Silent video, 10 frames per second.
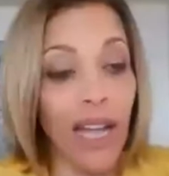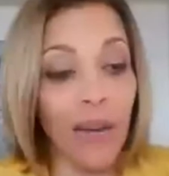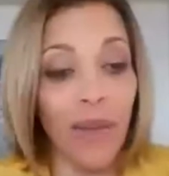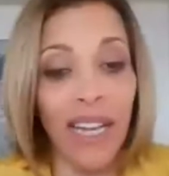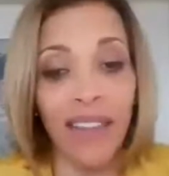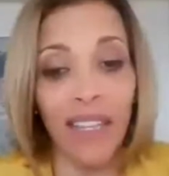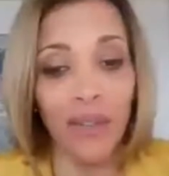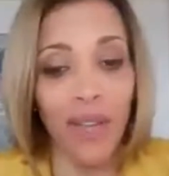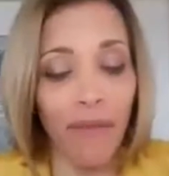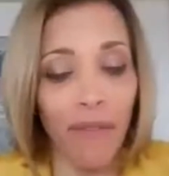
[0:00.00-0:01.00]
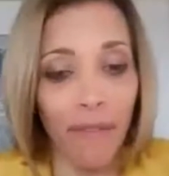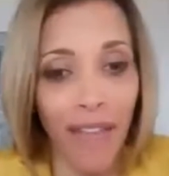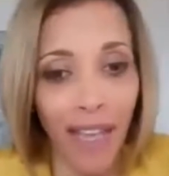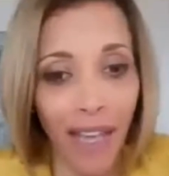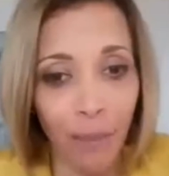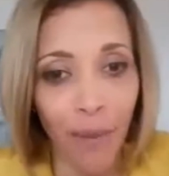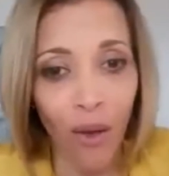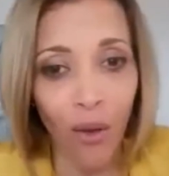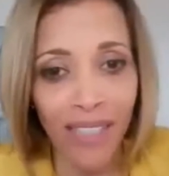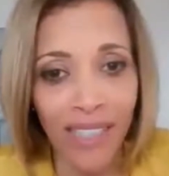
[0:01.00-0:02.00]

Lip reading: Carmen, I think you have a fan. Paola